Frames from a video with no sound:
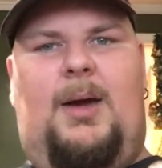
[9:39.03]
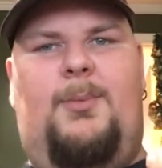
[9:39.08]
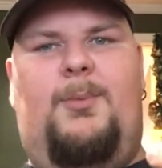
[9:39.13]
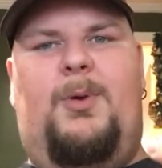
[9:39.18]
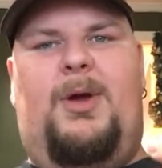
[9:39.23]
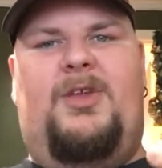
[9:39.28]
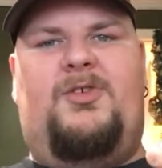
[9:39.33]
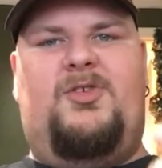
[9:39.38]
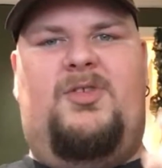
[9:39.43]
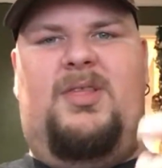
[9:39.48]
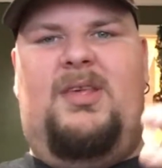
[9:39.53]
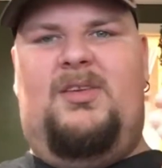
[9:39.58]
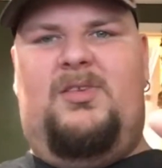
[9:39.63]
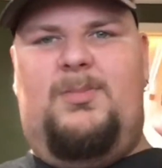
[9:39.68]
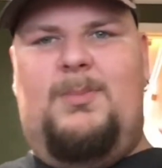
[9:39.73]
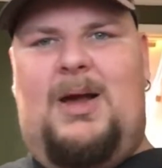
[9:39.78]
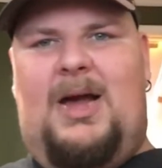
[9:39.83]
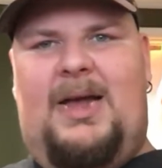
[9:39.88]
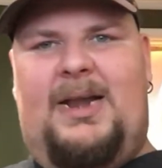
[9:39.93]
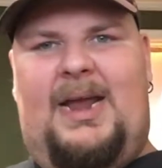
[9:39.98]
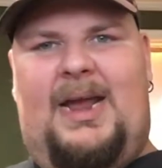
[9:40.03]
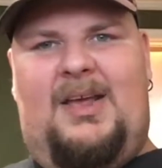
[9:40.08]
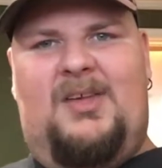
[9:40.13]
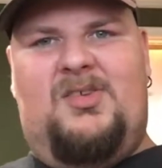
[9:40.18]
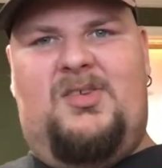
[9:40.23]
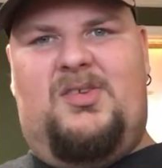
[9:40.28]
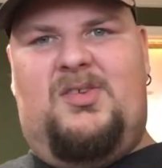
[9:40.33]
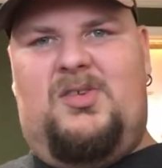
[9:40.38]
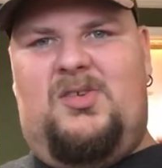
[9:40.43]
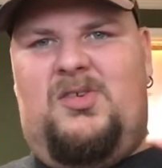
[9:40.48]
which this mod has
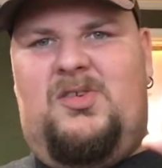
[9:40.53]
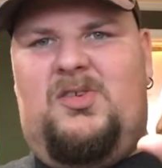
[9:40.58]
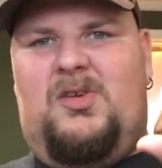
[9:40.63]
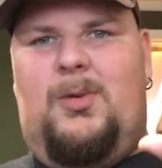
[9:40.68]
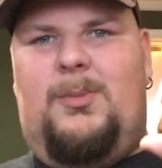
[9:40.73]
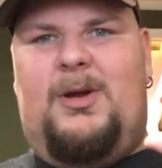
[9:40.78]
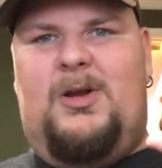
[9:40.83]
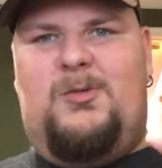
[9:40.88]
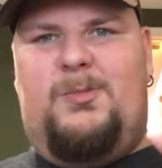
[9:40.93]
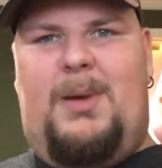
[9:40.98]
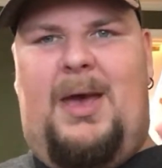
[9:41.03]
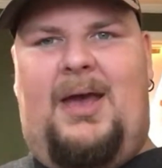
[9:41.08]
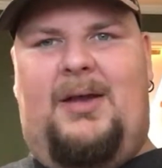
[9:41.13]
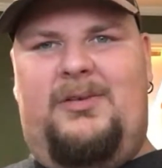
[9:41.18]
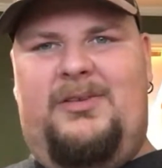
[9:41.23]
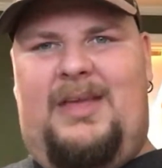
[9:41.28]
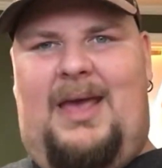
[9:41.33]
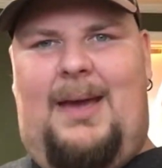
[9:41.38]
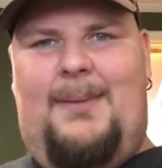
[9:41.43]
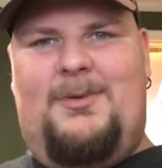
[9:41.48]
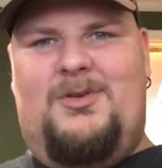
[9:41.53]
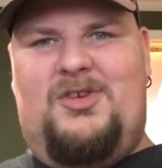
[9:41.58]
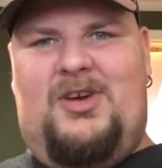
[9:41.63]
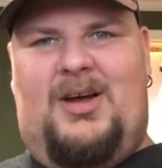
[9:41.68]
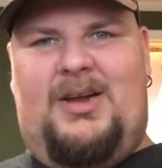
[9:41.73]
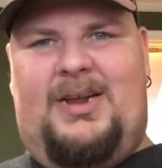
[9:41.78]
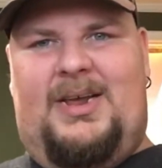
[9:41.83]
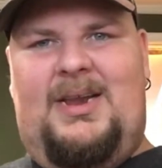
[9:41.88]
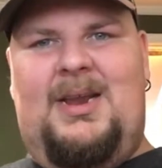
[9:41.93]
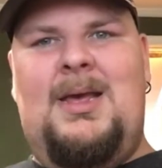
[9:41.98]
so much battle damage
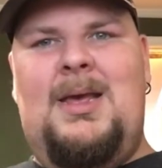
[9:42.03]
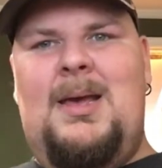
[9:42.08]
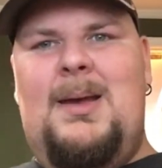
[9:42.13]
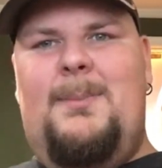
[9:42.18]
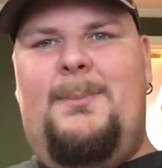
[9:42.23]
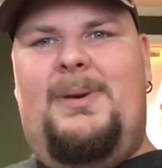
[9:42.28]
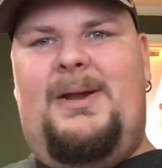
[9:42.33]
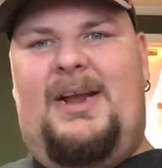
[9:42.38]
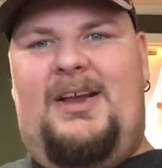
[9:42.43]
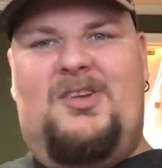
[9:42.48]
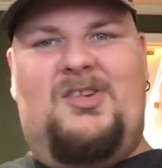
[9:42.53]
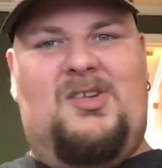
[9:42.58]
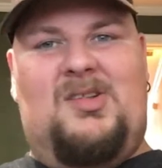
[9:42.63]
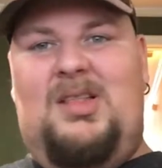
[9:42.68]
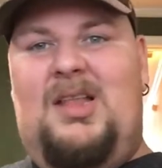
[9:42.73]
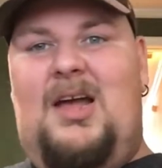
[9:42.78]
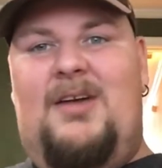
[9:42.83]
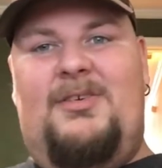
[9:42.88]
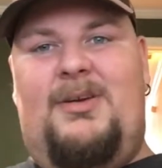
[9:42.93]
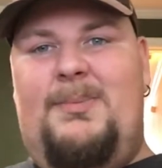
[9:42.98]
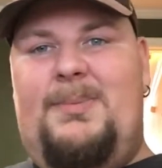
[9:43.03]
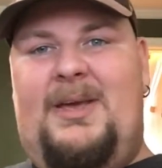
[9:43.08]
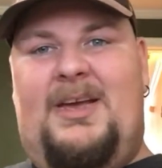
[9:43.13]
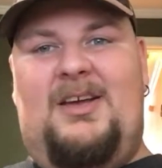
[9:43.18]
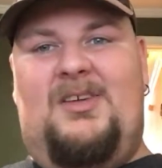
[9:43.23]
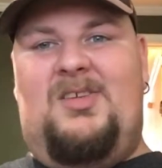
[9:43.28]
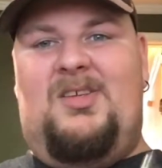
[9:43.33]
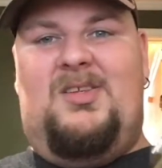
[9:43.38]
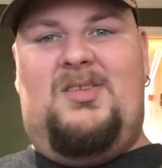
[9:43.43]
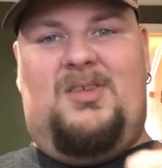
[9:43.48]
on it, but I just love it
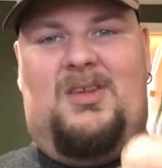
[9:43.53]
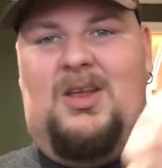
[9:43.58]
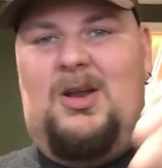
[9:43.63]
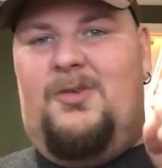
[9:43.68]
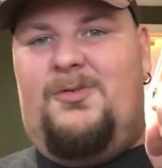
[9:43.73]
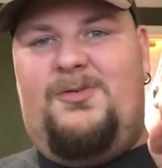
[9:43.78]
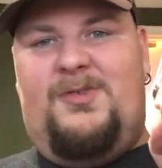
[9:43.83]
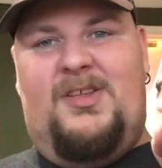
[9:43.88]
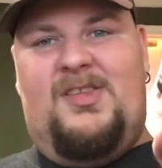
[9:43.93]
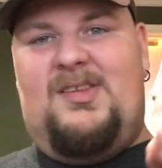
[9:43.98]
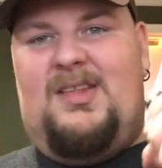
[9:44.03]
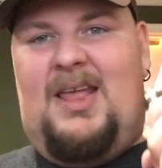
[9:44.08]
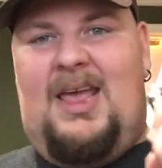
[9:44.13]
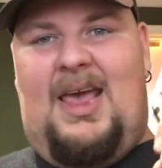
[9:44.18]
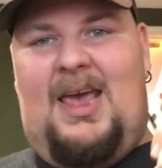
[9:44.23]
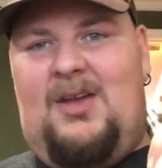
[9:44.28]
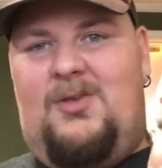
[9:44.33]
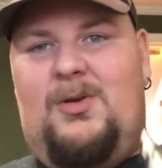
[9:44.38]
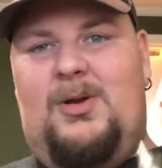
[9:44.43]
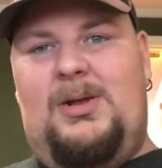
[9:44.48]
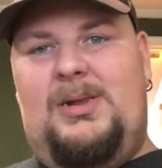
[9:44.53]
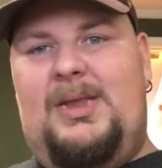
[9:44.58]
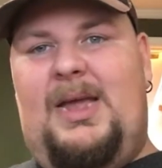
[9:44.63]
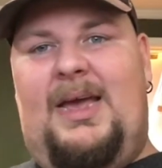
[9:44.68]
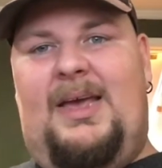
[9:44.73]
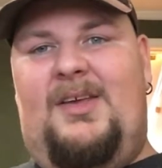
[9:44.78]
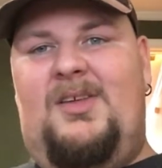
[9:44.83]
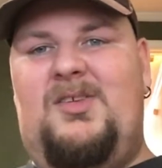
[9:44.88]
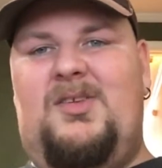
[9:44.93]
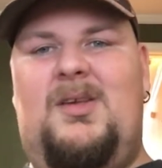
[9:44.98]
because it's, you know, fits in the hand real
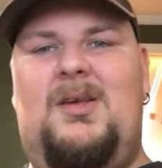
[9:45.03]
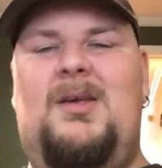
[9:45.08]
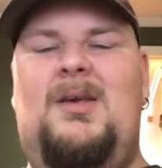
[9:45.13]
nice.